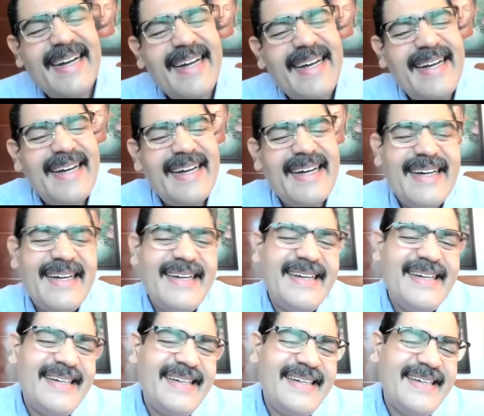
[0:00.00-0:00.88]

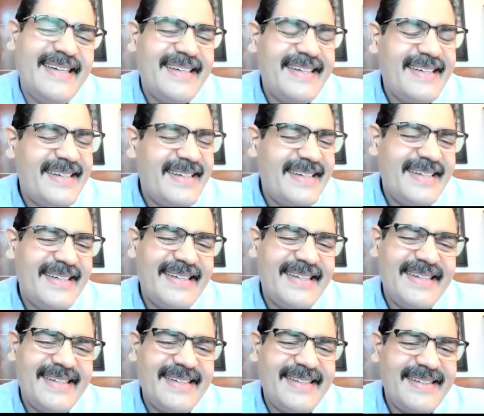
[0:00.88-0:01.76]

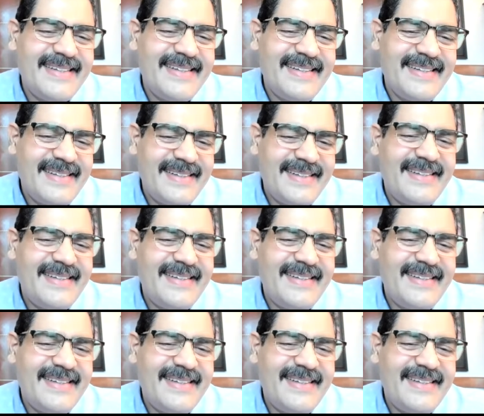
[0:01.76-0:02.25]
No words are spoken by the person on screen.